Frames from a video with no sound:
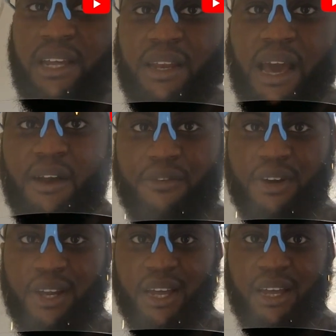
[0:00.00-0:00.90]
in
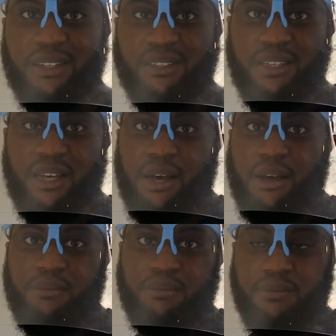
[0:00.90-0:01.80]
Africa,
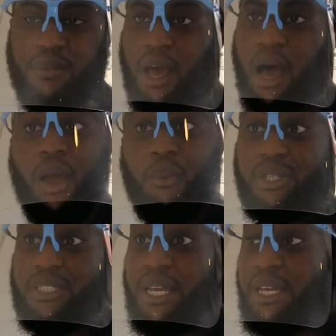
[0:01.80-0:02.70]
I
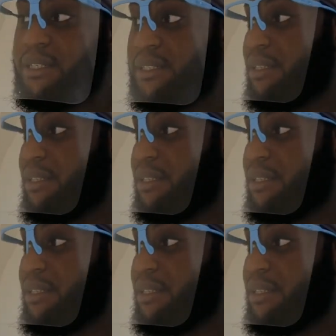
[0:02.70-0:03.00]
would say,